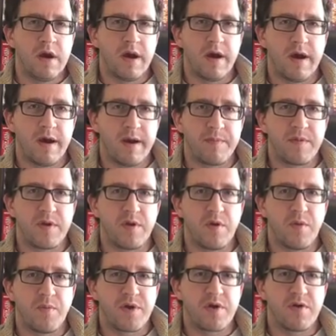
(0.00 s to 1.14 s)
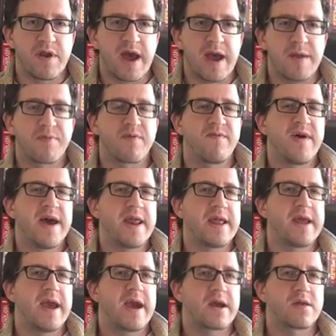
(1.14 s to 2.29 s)
but you're not
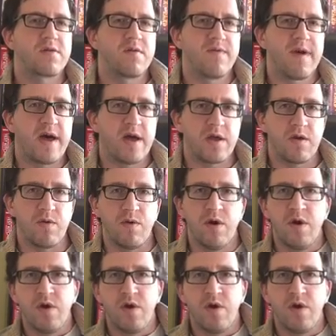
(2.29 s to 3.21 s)
providing extra value.